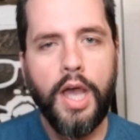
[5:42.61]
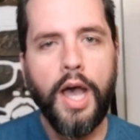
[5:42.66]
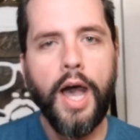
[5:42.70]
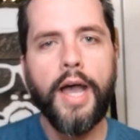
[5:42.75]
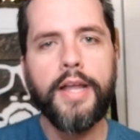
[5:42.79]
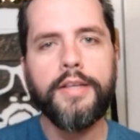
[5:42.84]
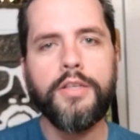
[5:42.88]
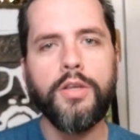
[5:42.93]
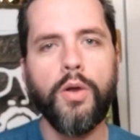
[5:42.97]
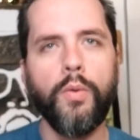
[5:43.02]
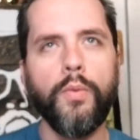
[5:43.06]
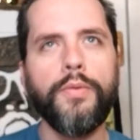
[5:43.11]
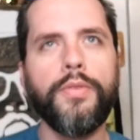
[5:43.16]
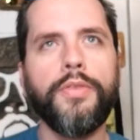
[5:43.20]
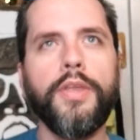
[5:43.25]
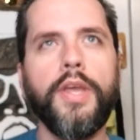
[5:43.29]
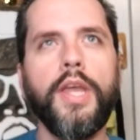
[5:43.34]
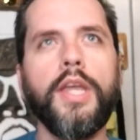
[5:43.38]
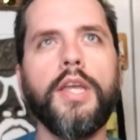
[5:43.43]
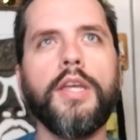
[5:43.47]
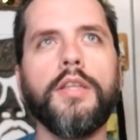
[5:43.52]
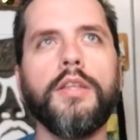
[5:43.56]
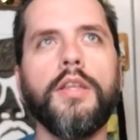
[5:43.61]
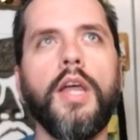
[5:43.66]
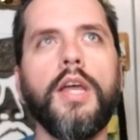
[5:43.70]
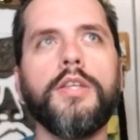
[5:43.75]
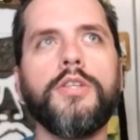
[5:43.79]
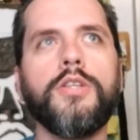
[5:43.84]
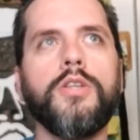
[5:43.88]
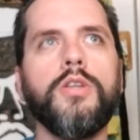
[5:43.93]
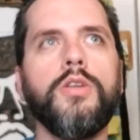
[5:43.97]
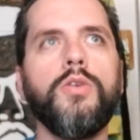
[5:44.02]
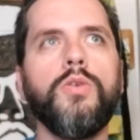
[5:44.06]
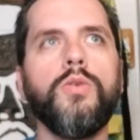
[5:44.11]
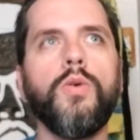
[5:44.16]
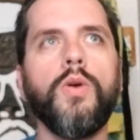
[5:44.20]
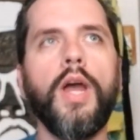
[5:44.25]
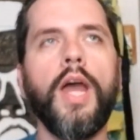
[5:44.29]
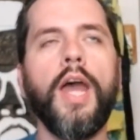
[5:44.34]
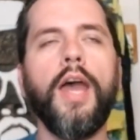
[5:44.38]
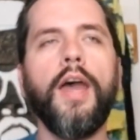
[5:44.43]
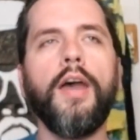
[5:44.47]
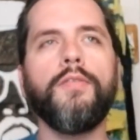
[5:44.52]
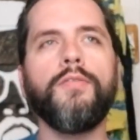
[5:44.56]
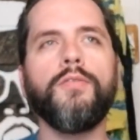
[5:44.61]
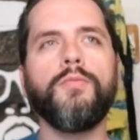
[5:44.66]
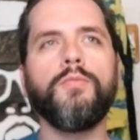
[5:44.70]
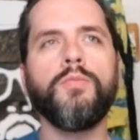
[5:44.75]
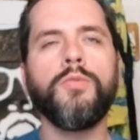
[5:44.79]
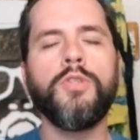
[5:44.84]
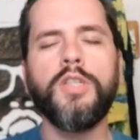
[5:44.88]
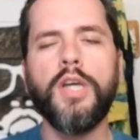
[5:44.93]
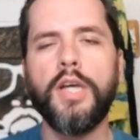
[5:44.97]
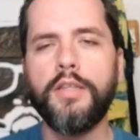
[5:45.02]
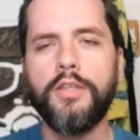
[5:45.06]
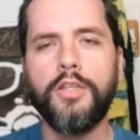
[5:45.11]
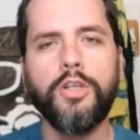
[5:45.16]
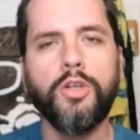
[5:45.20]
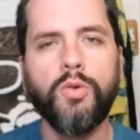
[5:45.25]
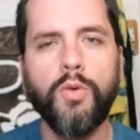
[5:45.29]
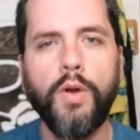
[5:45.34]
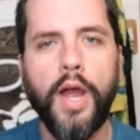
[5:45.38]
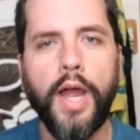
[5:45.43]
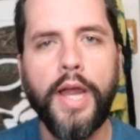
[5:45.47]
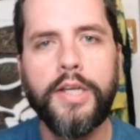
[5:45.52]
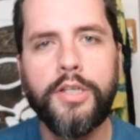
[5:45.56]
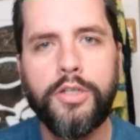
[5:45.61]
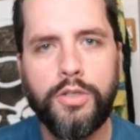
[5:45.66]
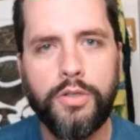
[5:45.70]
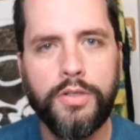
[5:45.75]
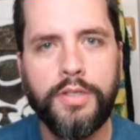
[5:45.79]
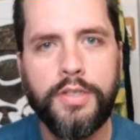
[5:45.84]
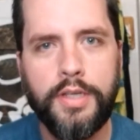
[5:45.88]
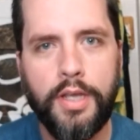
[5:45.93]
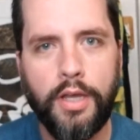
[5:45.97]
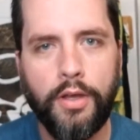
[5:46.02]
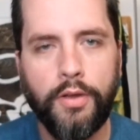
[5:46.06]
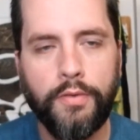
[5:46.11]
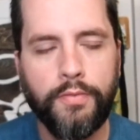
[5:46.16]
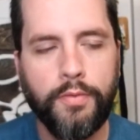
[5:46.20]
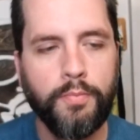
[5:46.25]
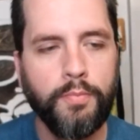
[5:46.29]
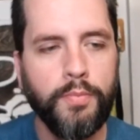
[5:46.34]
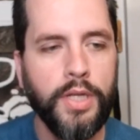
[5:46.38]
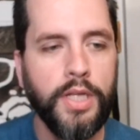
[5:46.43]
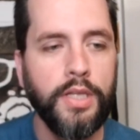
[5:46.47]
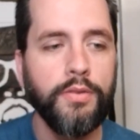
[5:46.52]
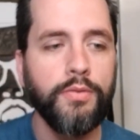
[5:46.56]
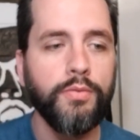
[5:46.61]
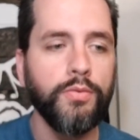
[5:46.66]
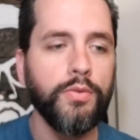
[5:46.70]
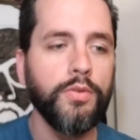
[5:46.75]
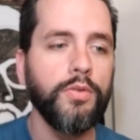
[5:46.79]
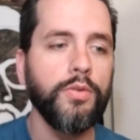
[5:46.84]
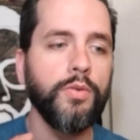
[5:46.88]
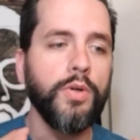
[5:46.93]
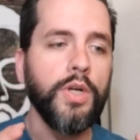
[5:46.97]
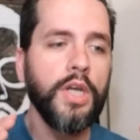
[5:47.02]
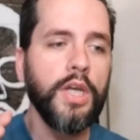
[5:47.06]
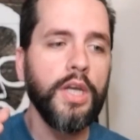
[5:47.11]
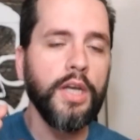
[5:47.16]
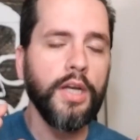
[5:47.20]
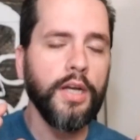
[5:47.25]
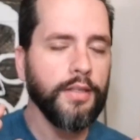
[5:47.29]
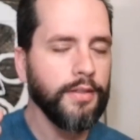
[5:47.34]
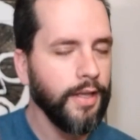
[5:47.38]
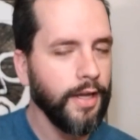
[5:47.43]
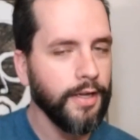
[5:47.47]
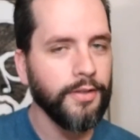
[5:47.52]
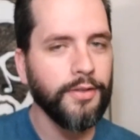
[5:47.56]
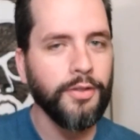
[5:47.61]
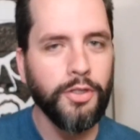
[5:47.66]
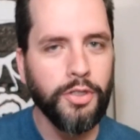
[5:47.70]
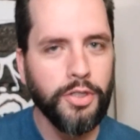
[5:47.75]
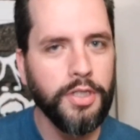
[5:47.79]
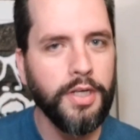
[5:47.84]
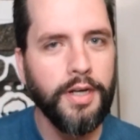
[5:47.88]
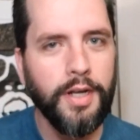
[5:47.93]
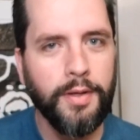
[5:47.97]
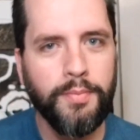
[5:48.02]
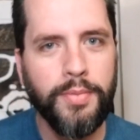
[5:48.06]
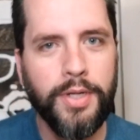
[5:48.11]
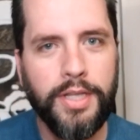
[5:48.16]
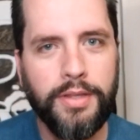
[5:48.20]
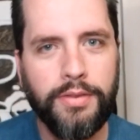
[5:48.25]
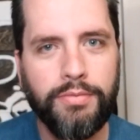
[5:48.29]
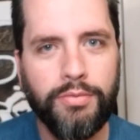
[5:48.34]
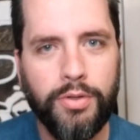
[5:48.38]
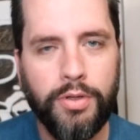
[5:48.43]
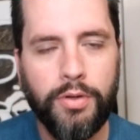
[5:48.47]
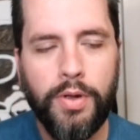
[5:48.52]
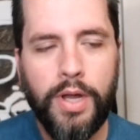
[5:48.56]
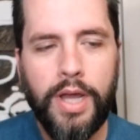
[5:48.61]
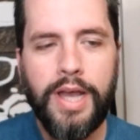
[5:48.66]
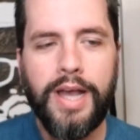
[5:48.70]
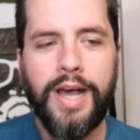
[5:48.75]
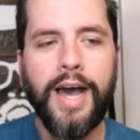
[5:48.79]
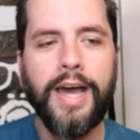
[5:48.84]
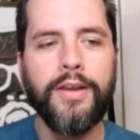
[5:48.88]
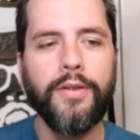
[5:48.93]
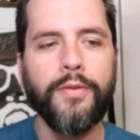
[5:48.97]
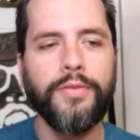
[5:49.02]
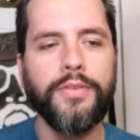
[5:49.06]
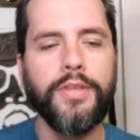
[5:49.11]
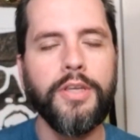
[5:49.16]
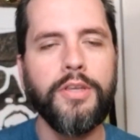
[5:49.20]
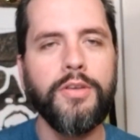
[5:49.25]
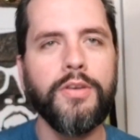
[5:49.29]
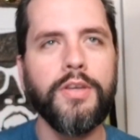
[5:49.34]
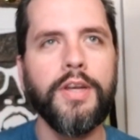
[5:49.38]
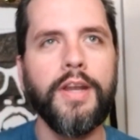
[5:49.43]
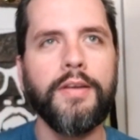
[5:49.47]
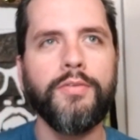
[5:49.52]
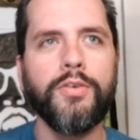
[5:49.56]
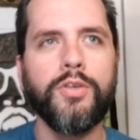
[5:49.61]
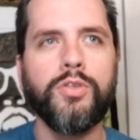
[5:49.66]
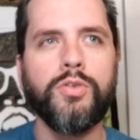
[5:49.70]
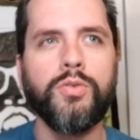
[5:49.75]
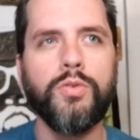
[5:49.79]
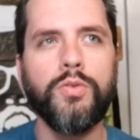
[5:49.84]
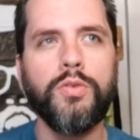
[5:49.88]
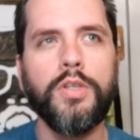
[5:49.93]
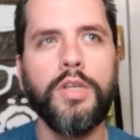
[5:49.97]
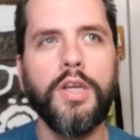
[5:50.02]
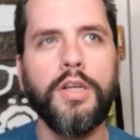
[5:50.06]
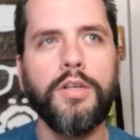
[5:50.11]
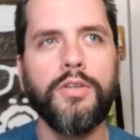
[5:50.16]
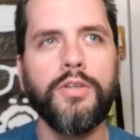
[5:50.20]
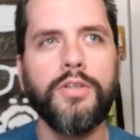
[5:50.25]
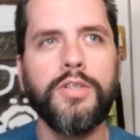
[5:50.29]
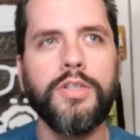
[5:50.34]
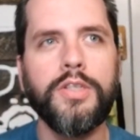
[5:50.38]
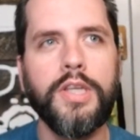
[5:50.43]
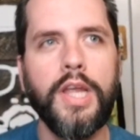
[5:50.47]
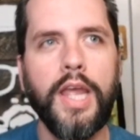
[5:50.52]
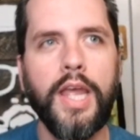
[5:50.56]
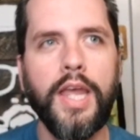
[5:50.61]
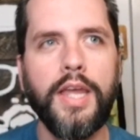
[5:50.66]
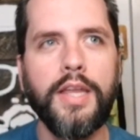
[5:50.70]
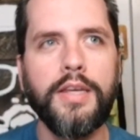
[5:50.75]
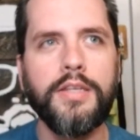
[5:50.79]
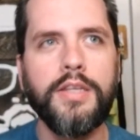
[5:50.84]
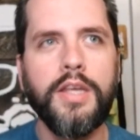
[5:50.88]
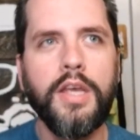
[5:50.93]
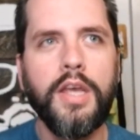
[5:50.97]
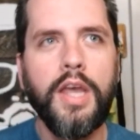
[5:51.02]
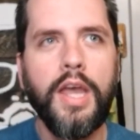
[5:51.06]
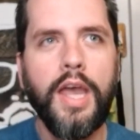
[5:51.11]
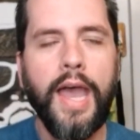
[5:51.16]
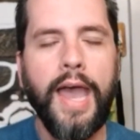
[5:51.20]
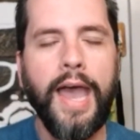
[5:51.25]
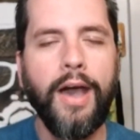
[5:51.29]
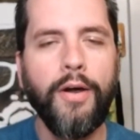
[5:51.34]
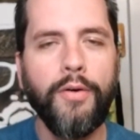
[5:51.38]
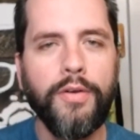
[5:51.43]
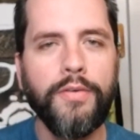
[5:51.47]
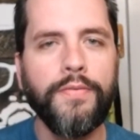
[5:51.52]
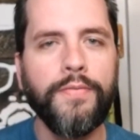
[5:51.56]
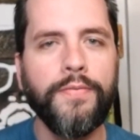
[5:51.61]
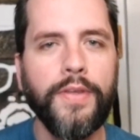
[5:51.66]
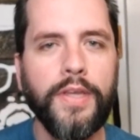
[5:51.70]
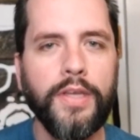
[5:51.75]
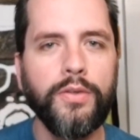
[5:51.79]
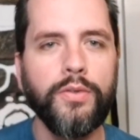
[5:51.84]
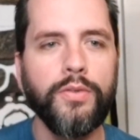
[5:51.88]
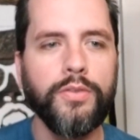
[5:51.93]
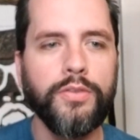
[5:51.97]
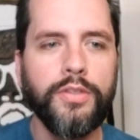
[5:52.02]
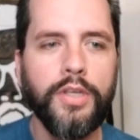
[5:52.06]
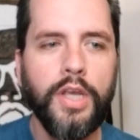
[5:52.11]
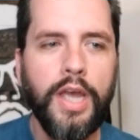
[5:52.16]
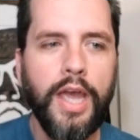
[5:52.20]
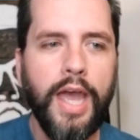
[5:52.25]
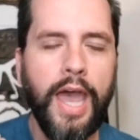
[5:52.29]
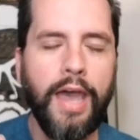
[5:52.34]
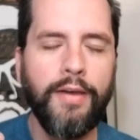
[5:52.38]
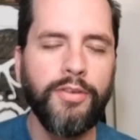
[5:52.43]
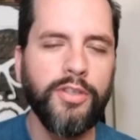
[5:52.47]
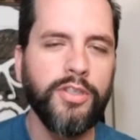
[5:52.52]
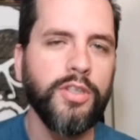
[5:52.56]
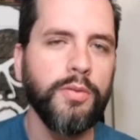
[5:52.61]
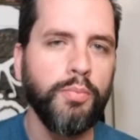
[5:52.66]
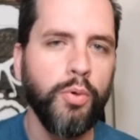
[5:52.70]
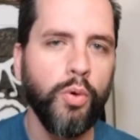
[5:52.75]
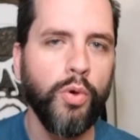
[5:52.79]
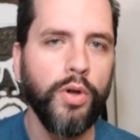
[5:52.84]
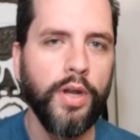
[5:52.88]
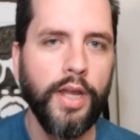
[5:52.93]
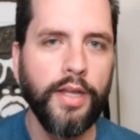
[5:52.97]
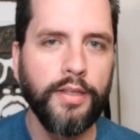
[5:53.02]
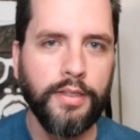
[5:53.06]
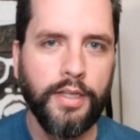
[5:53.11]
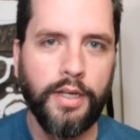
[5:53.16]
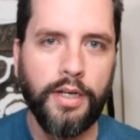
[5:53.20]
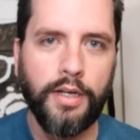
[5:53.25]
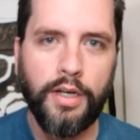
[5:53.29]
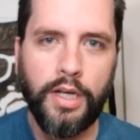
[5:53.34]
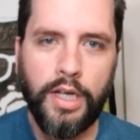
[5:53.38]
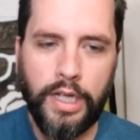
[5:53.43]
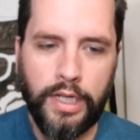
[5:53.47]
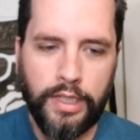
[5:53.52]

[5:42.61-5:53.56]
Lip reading: I don't think, unless you have done the grind yourself and been through a lot of the shit I've been through, I don't think you could ever truly understand how it feels having support out there.